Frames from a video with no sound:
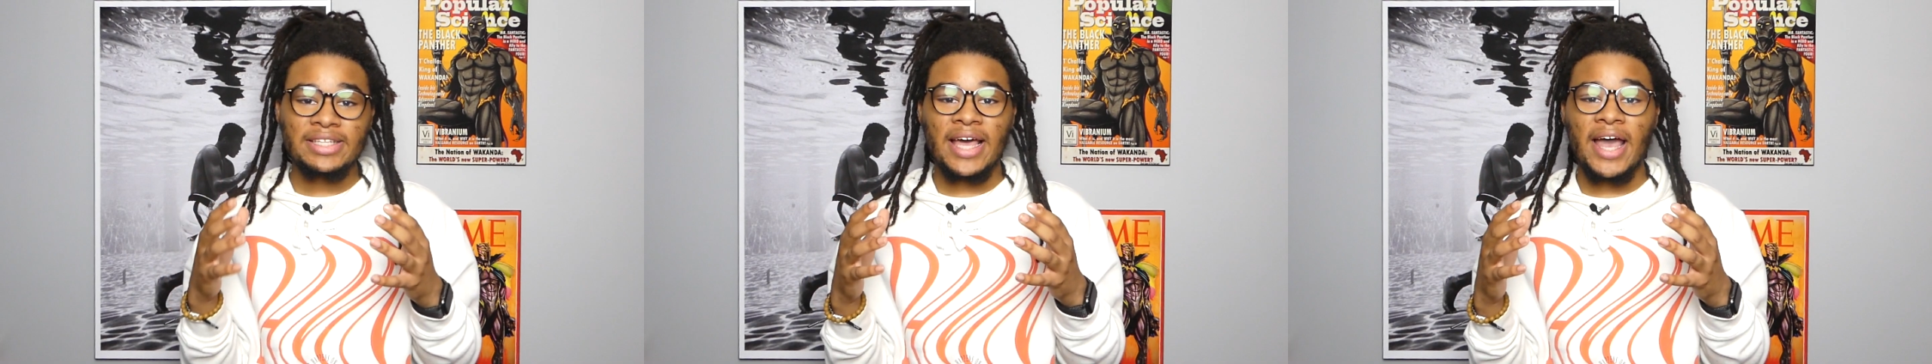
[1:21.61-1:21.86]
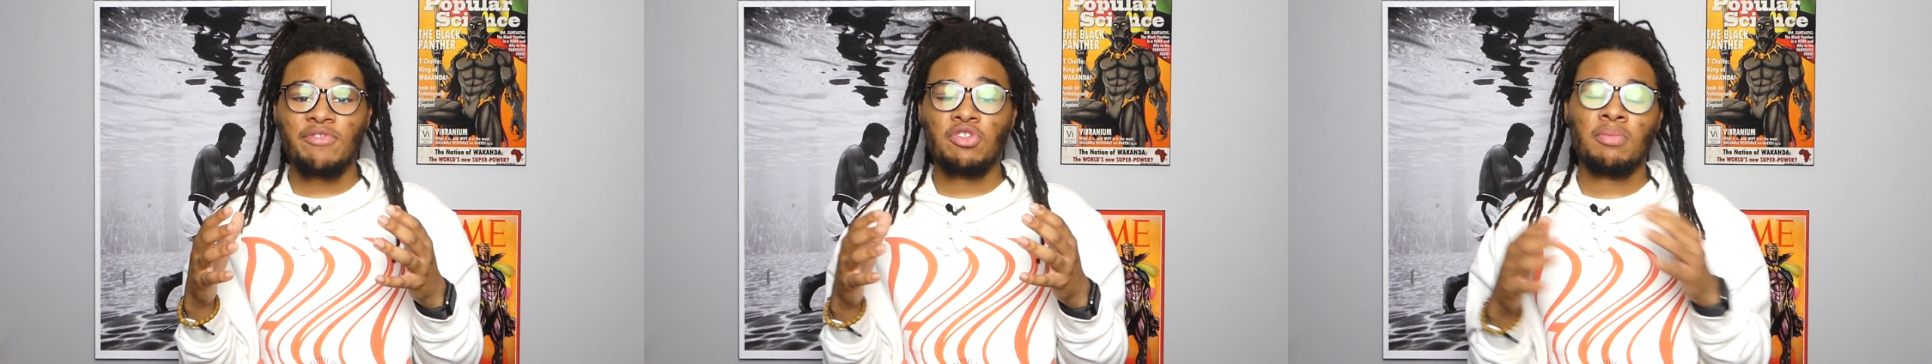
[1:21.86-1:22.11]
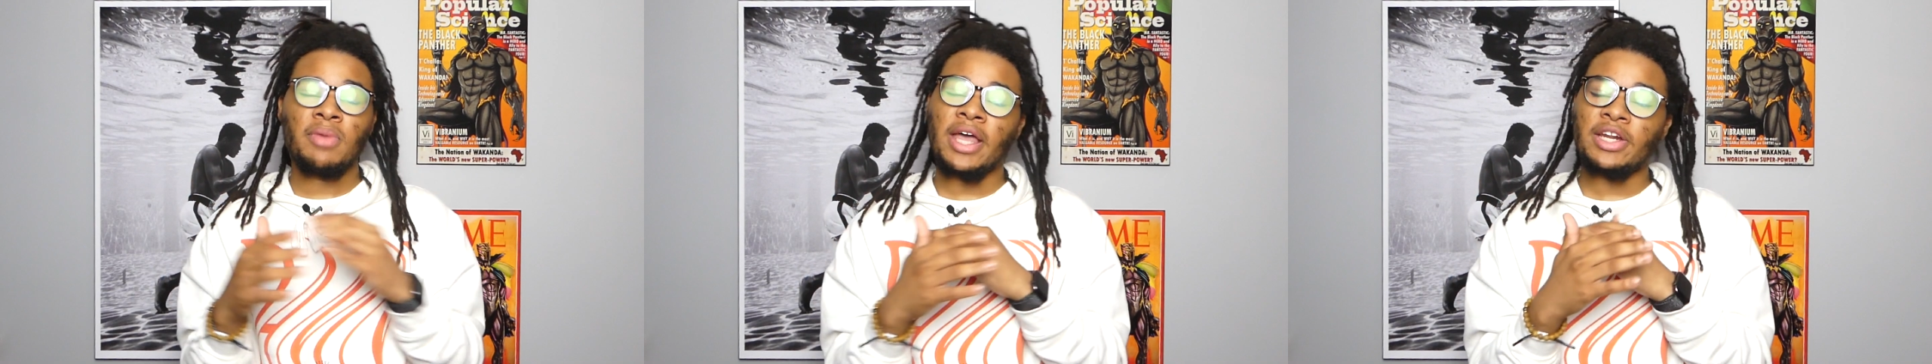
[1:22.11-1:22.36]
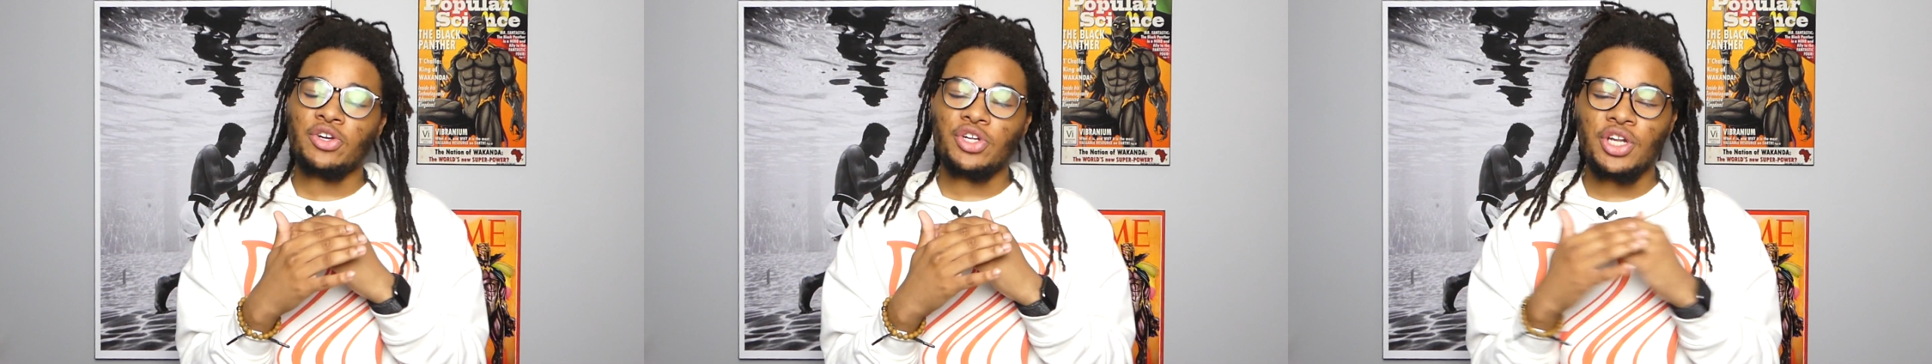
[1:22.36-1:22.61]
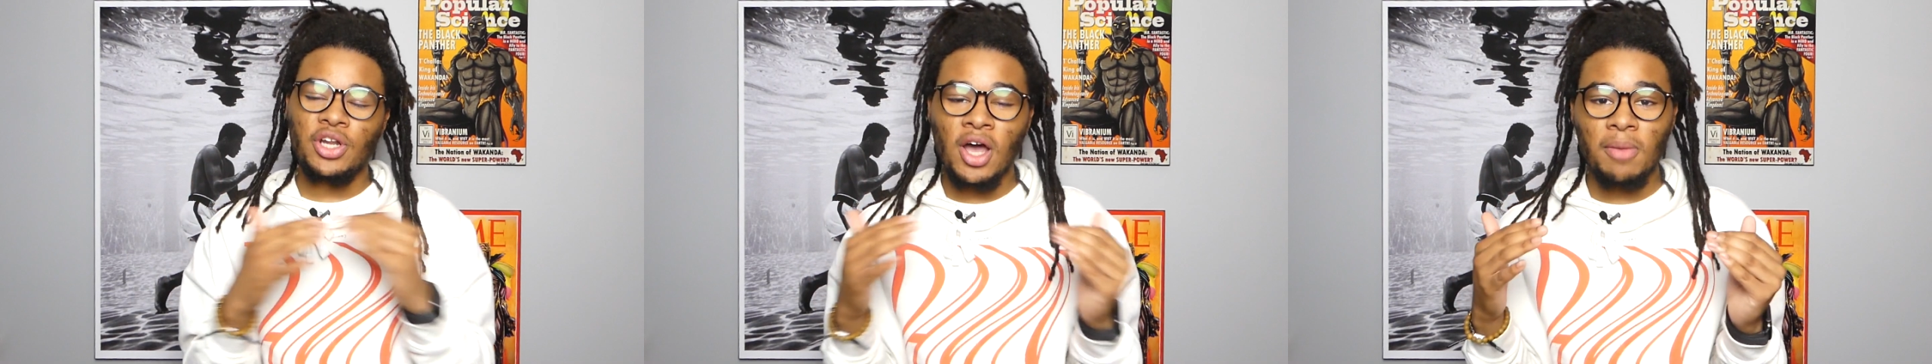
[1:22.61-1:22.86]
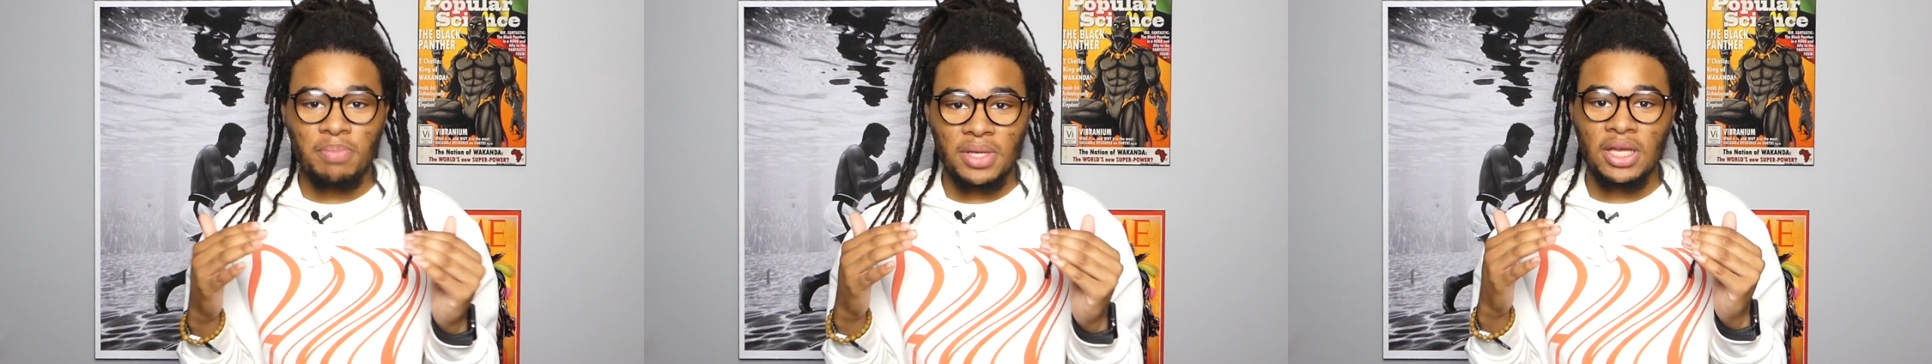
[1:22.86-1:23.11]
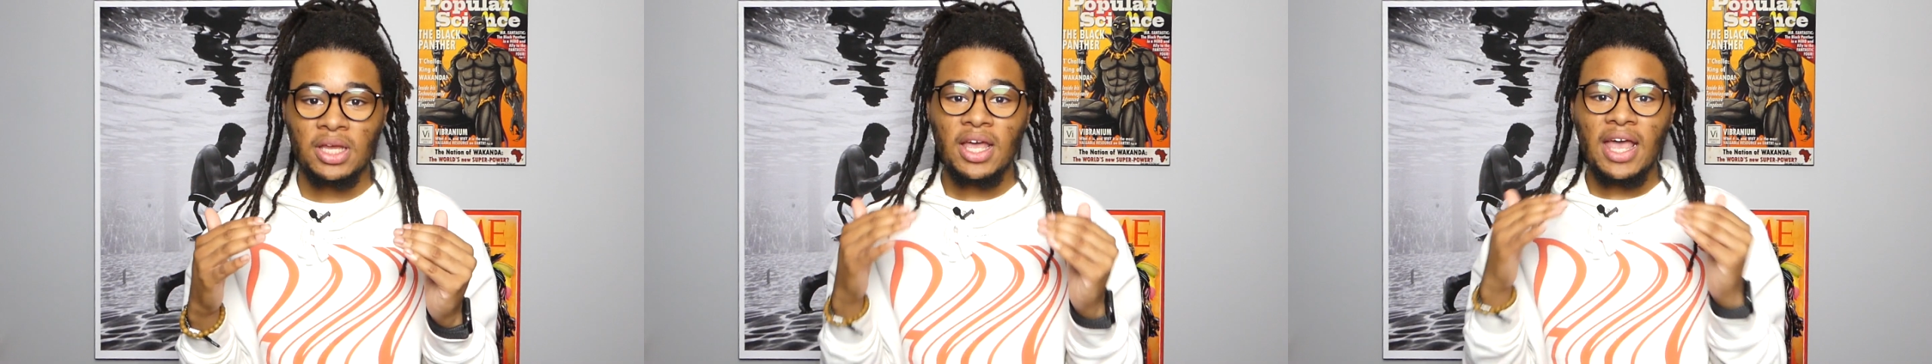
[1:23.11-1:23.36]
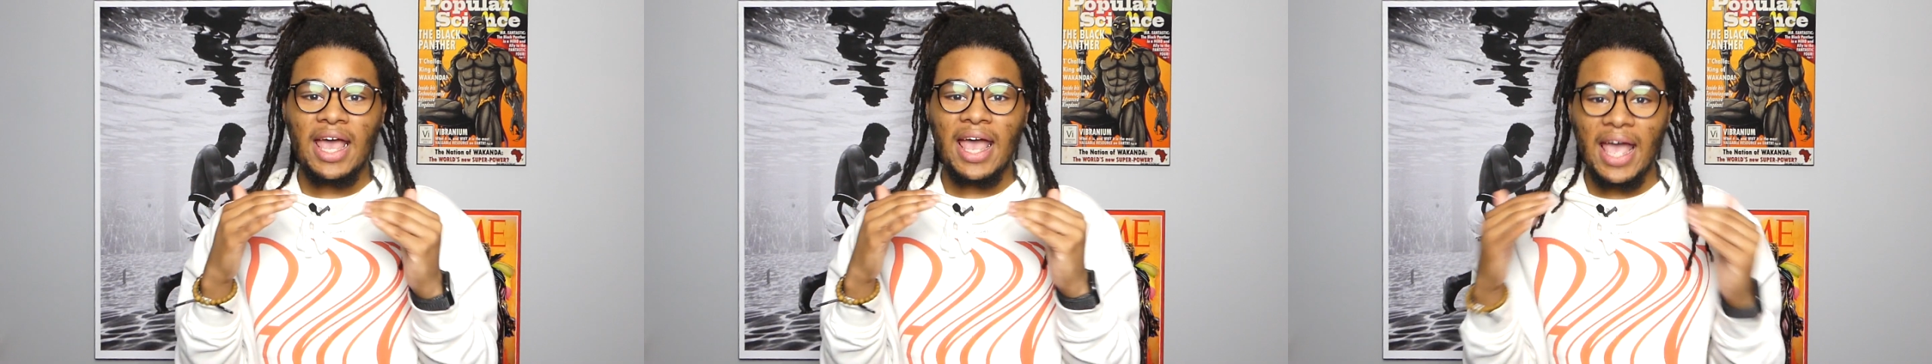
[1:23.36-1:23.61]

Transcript: had to have them, and could not be